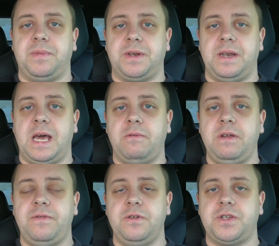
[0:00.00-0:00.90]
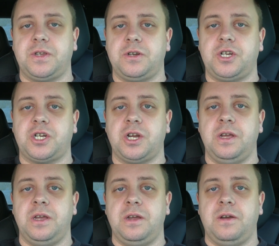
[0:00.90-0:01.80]
But now if you search
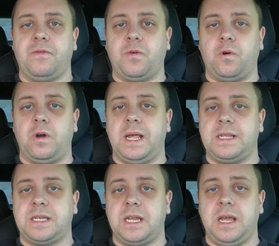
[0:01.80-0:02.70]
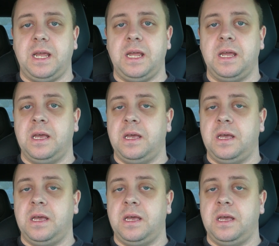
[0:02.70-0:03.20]
for, let's say,